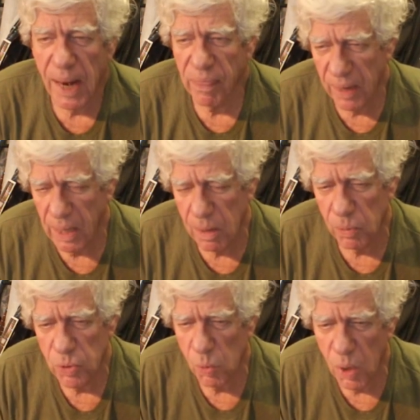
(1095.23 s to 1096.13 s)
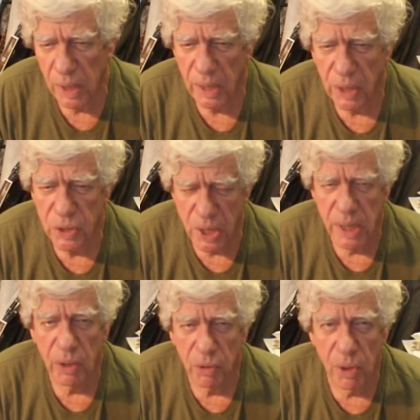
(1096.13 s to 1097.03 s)
I think it was one that
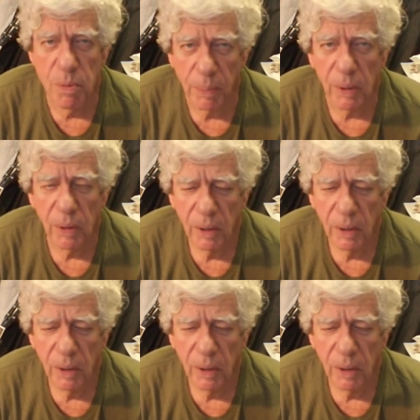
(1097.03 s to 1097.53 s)
Gene Krupa